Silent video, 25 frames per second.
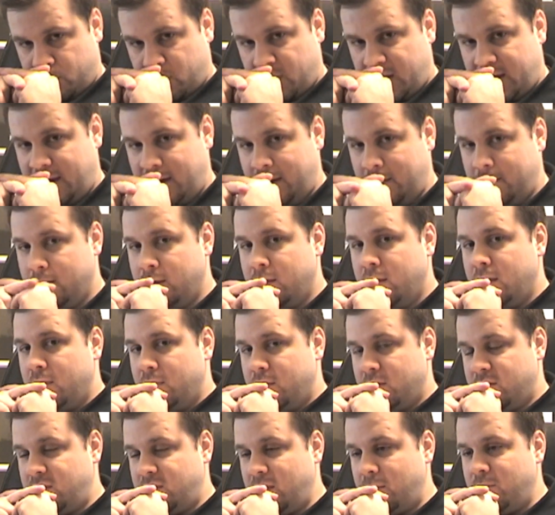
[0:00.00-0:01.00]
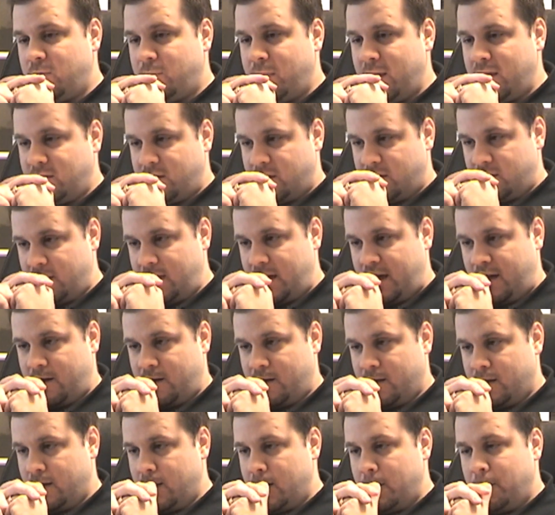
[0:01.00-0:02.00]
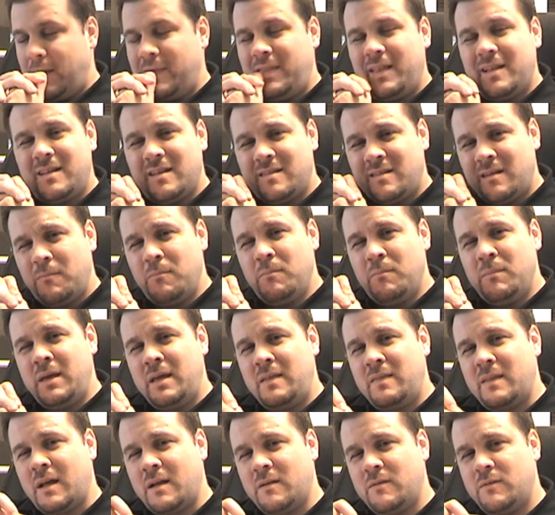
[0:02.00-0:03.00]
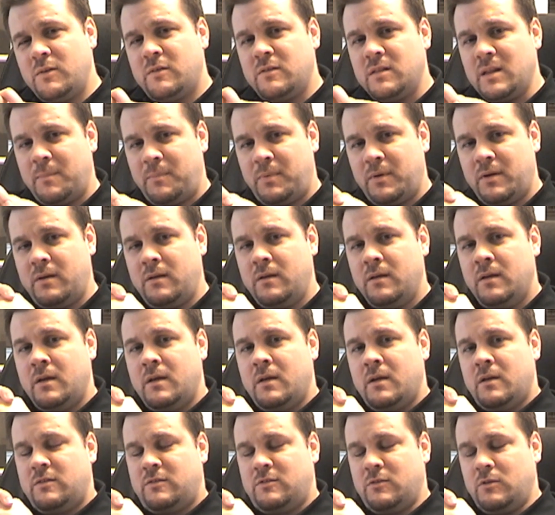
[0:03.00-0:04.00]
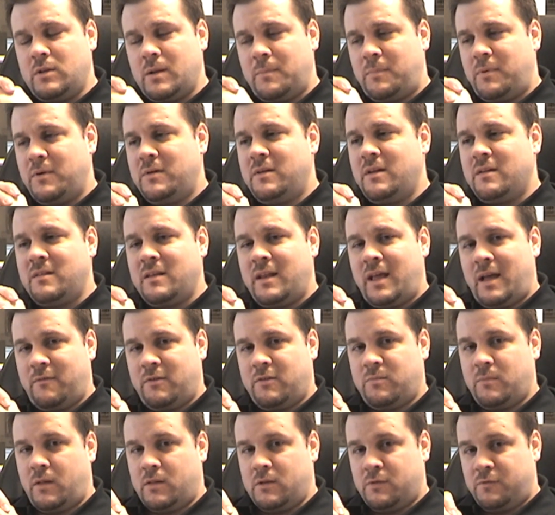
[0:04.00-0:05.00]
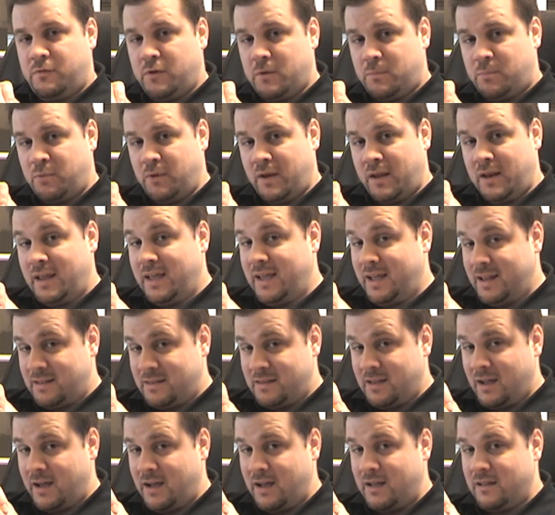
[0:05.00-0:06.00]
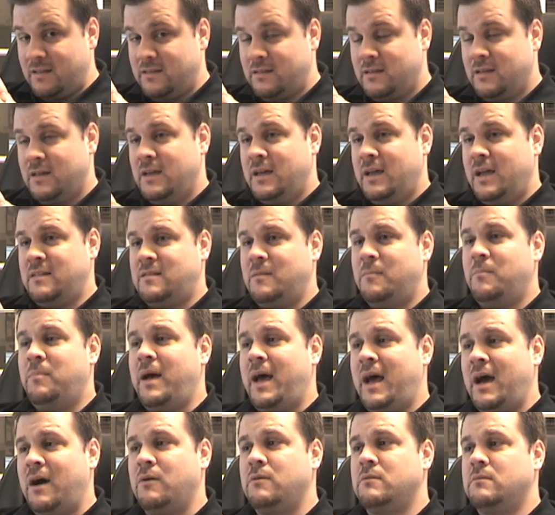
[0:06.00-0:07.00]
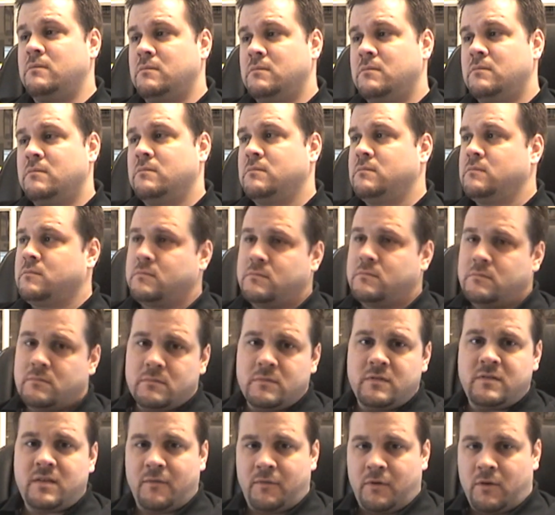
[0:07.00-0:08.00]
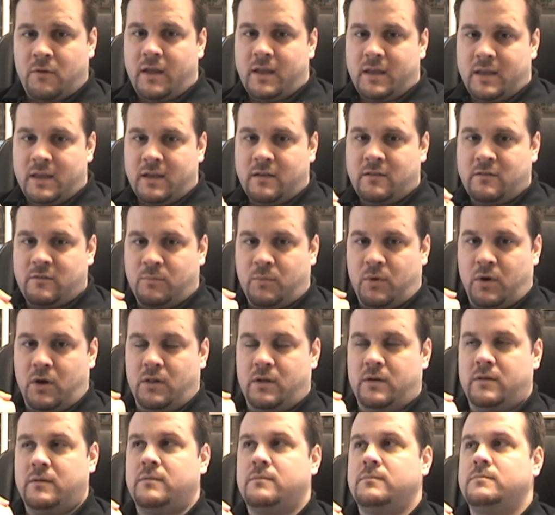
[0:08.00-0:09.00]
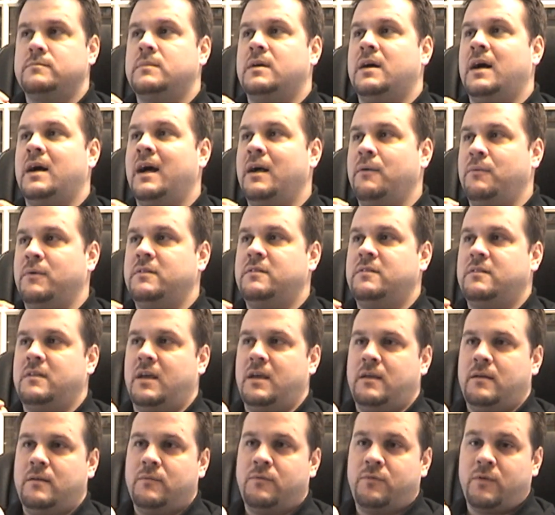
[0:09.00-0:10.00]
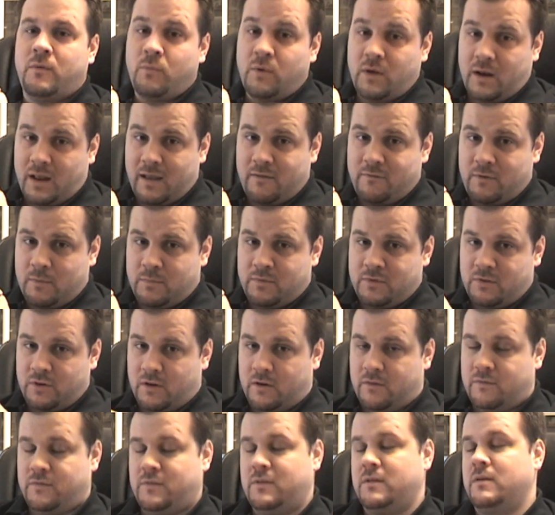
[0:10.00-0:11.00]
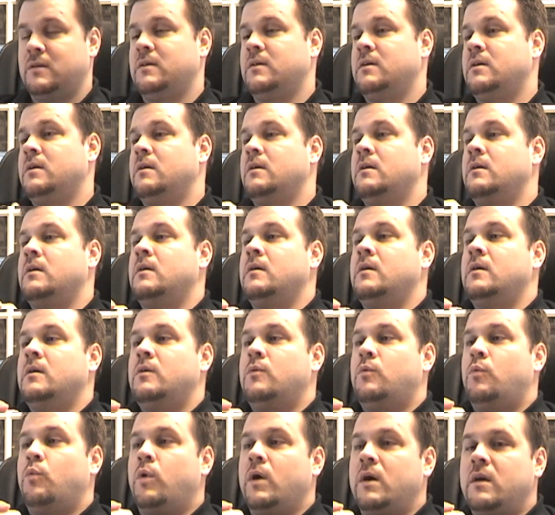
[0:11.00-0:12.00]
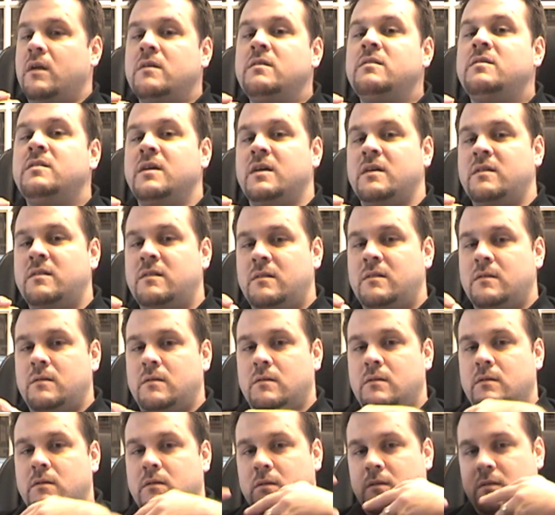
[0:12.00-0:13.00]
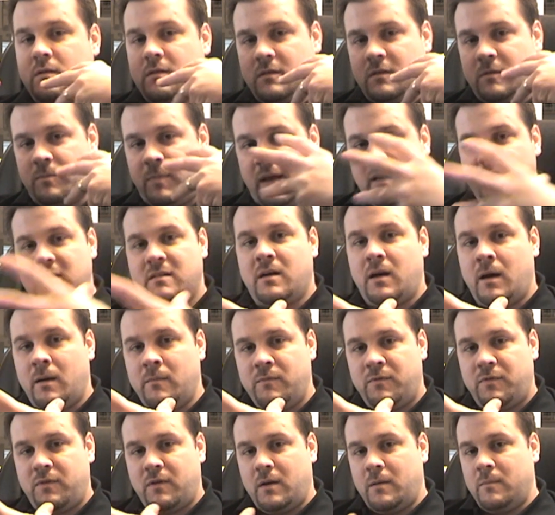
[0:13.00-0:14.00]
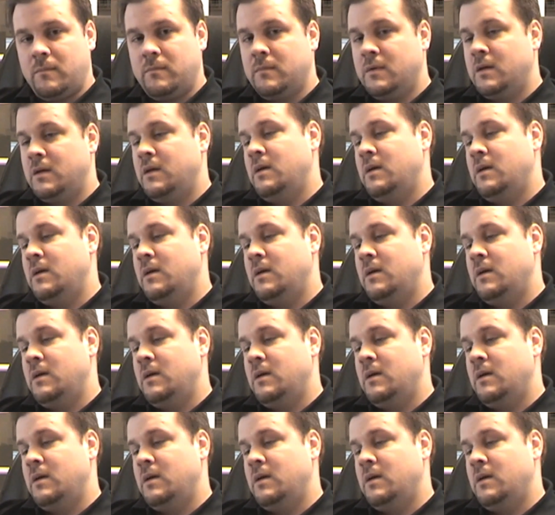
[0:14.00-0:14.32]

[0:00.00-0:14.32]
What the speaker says: Okay, the same space is there, but that doesn't mean that Snow Leopard doesn't have a smaller footprint. It does. It's about 7 or 8 gigs smaller, I would say, from what I've observed. Where does this space come from?